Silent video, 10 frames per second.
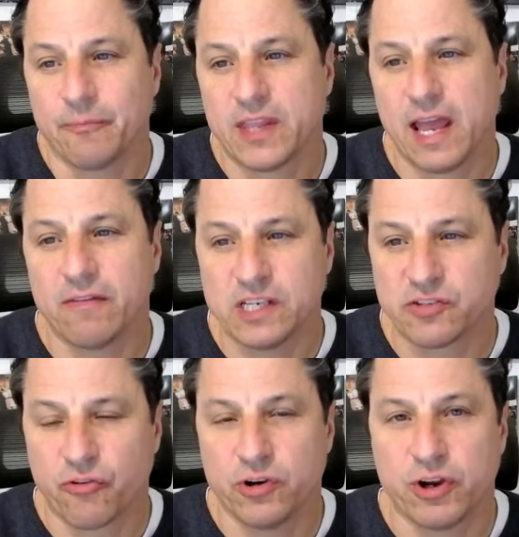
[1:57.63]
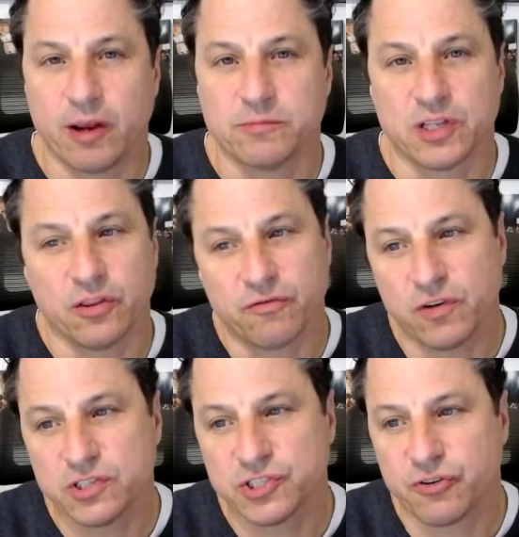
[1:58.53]
he had these three dreams. And the
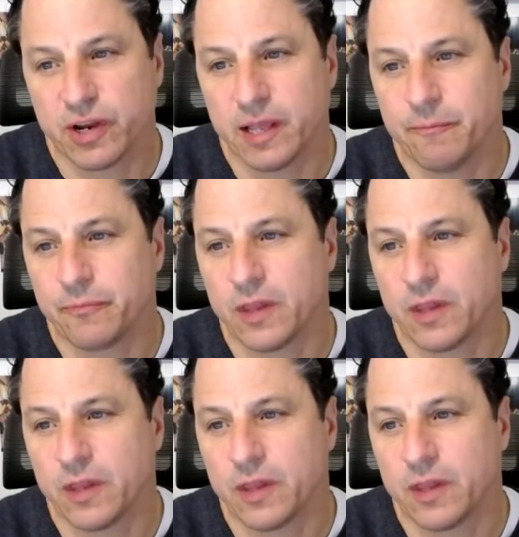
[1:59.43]
first dream